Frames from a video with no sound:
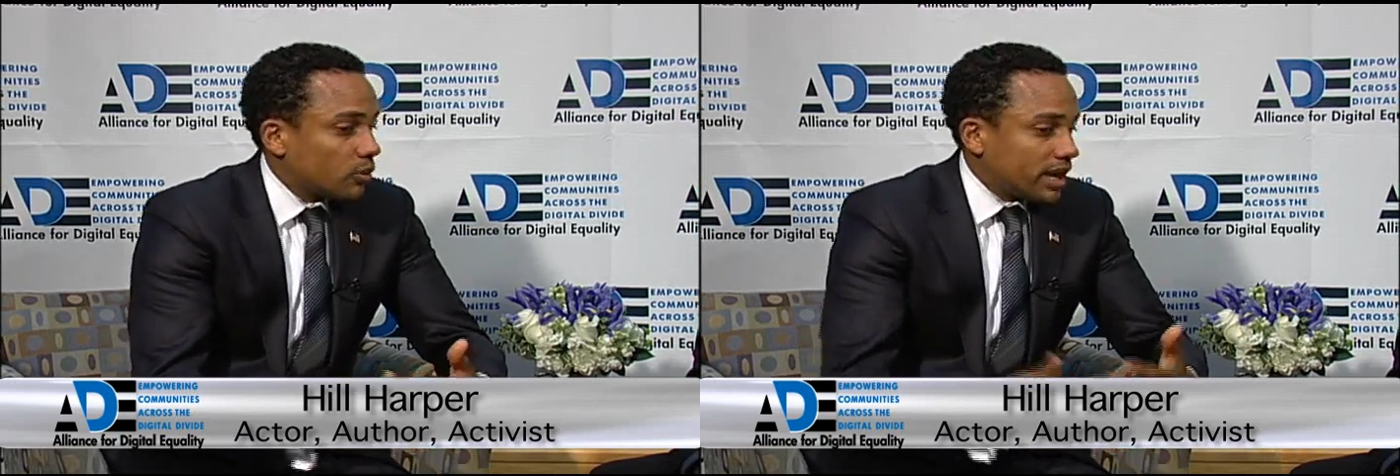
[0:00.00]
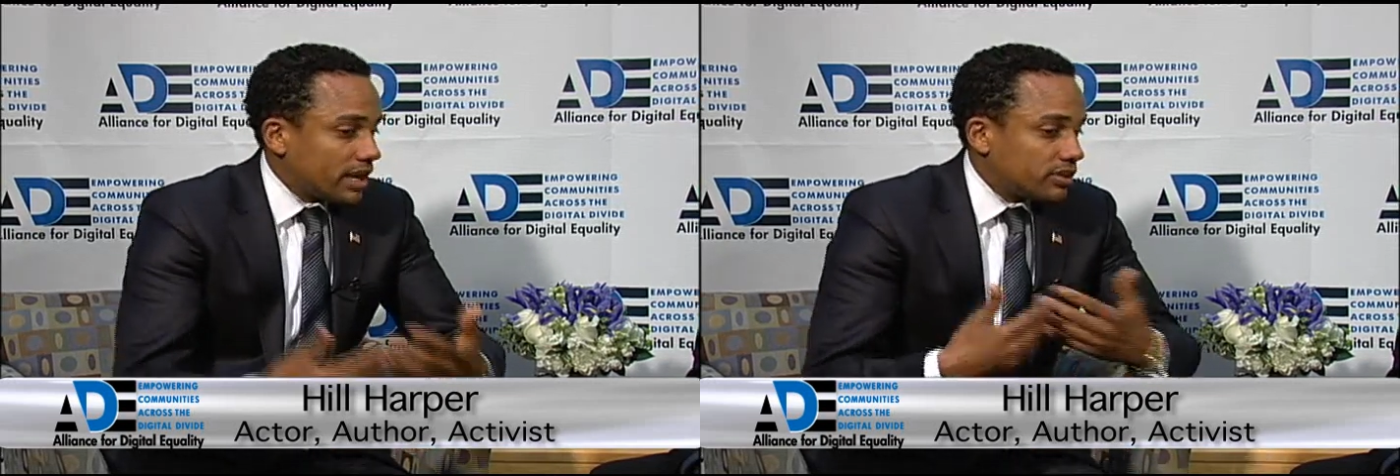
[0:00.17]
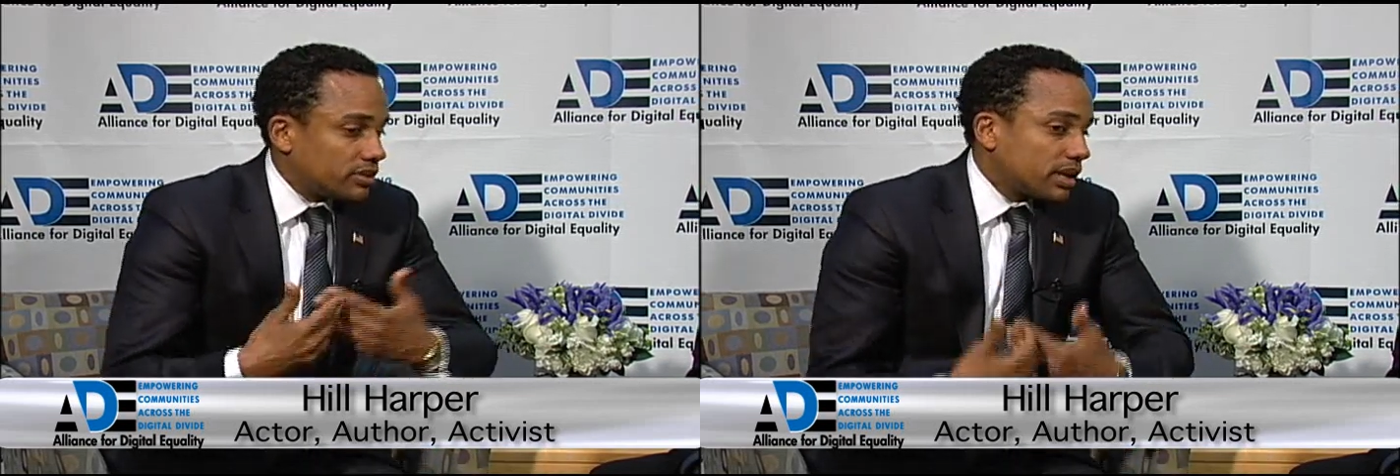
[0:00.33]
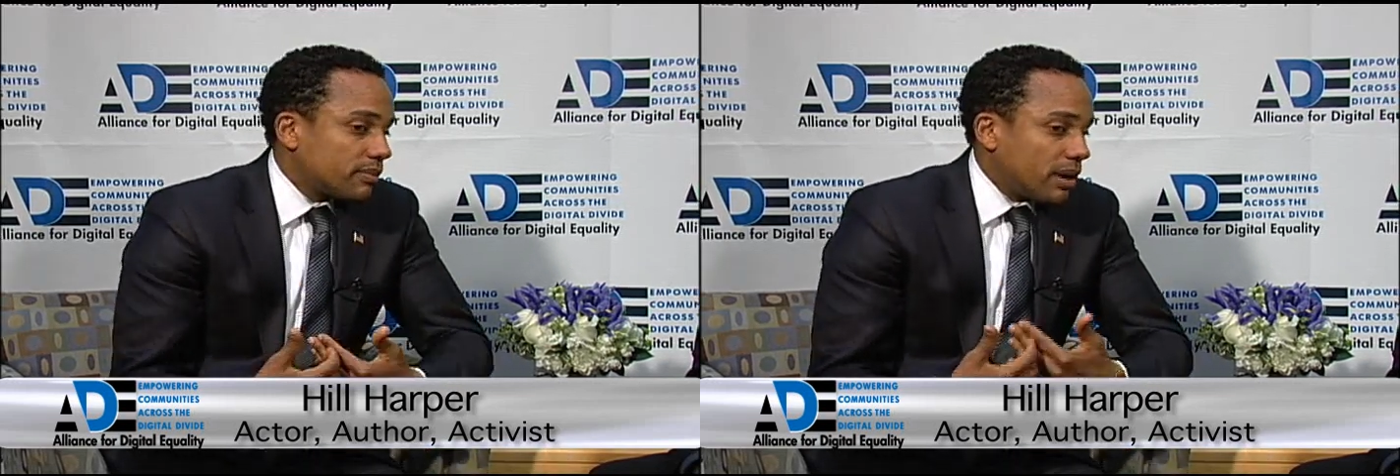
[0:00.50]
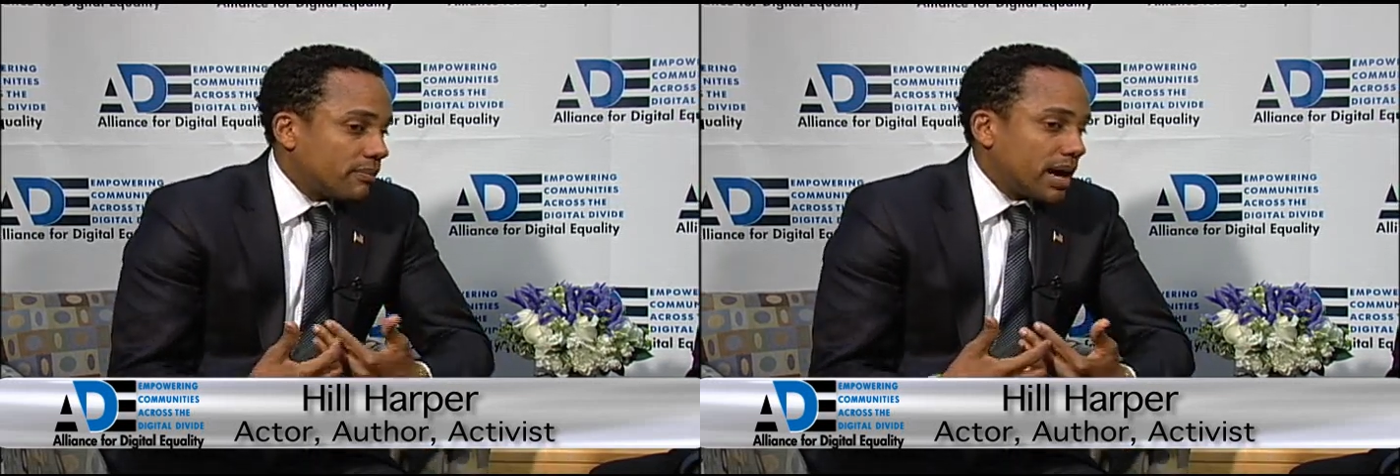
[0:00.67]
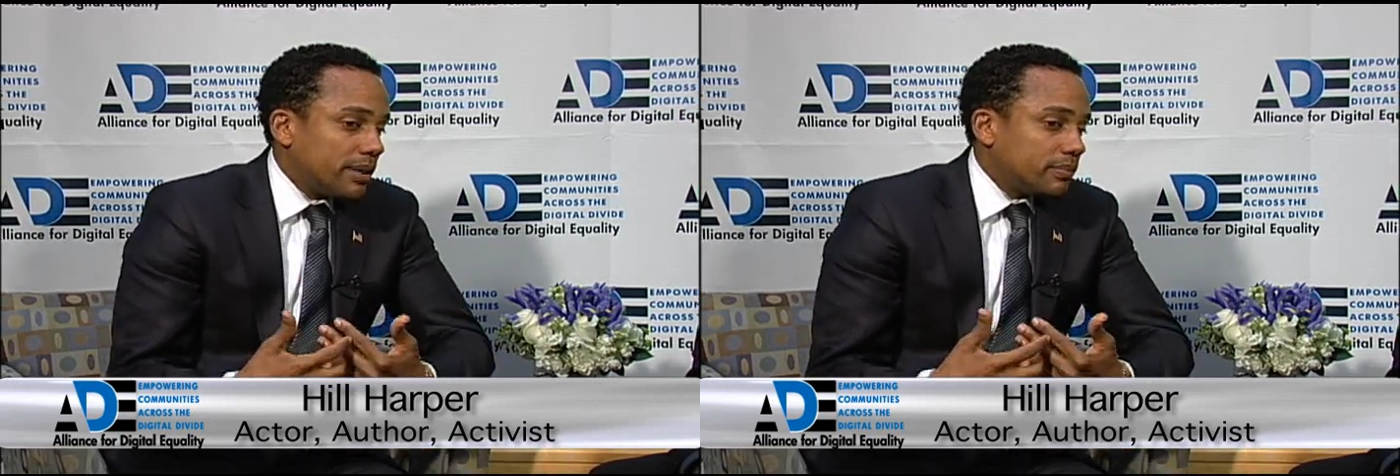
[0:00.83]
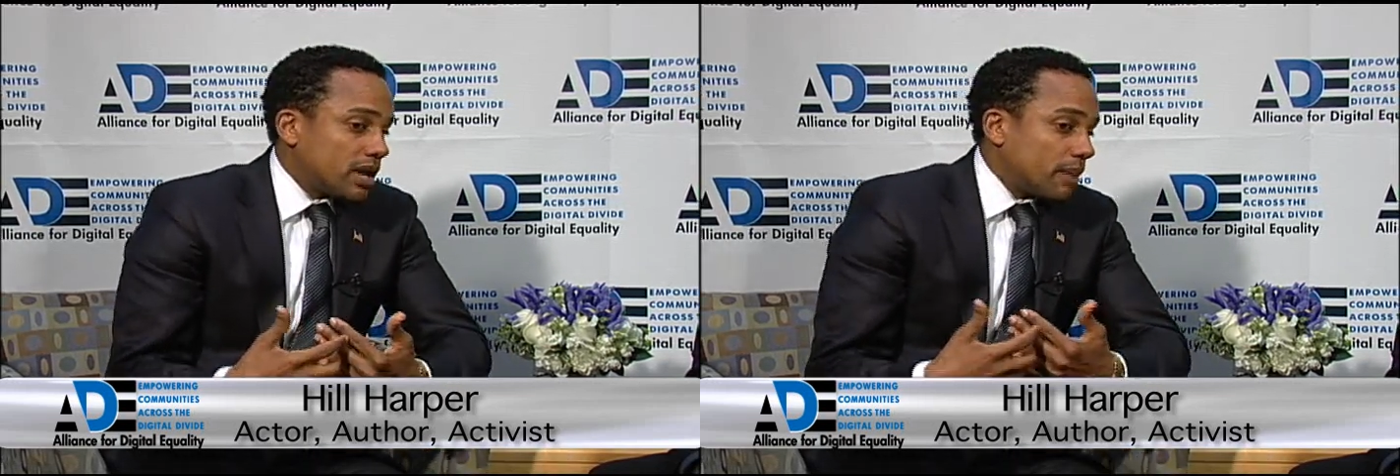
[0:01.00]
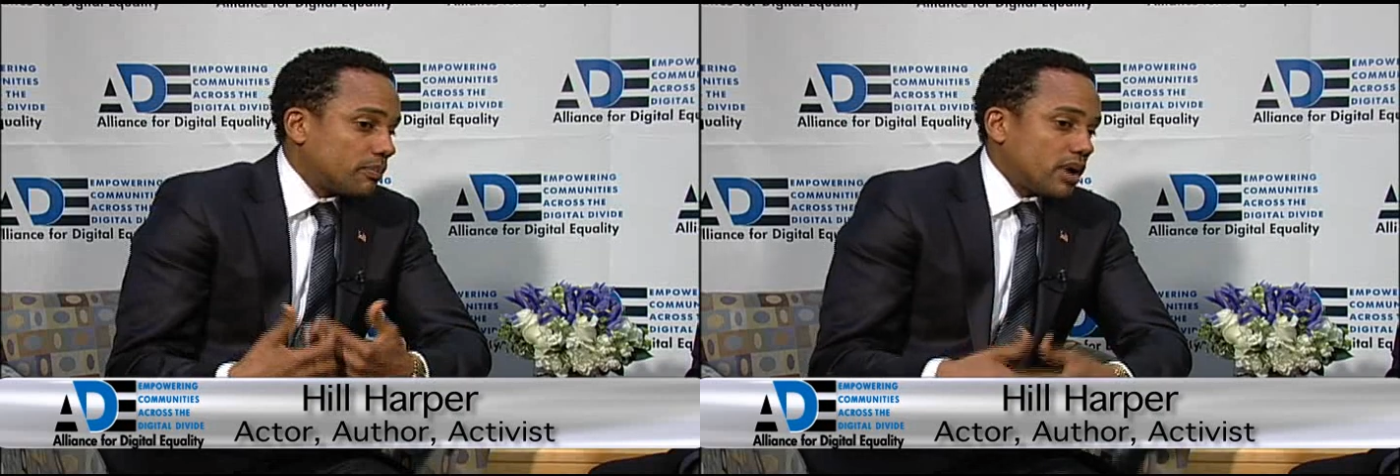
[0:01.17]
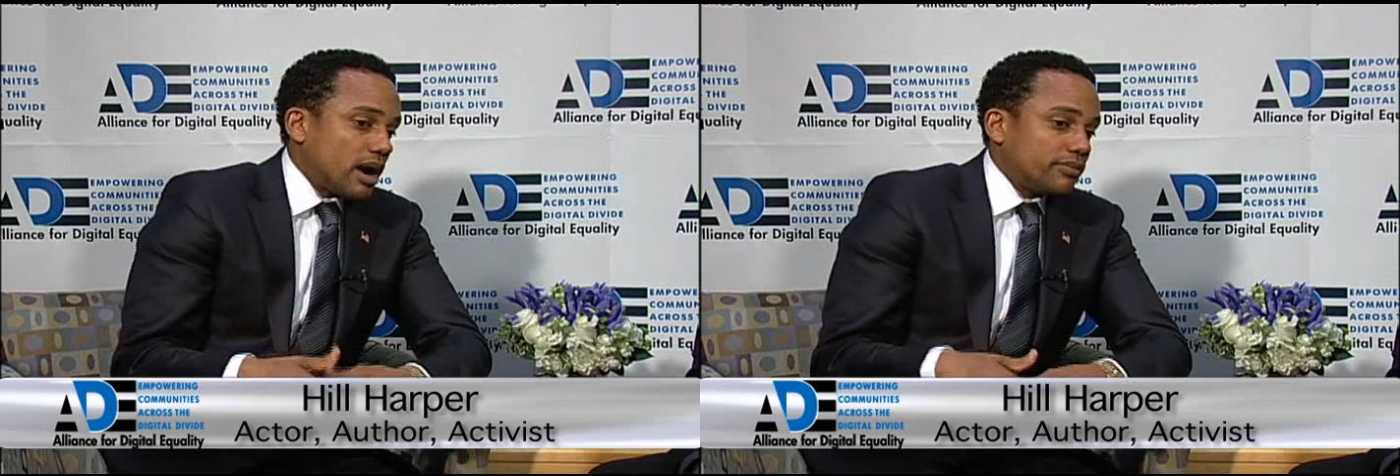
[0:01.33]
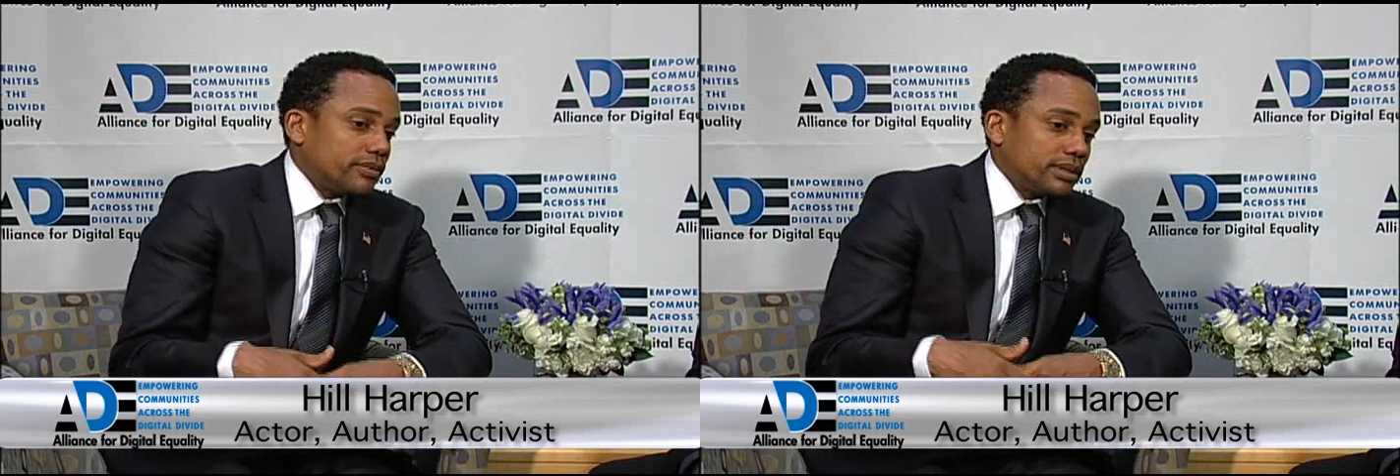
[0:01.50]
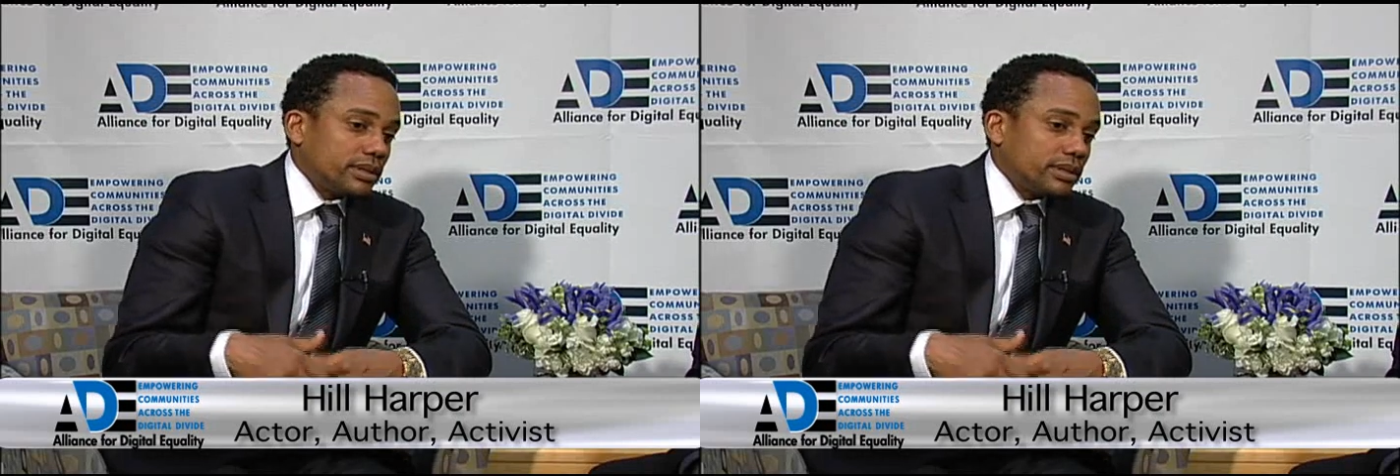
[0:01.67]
When I think about my nonprofit,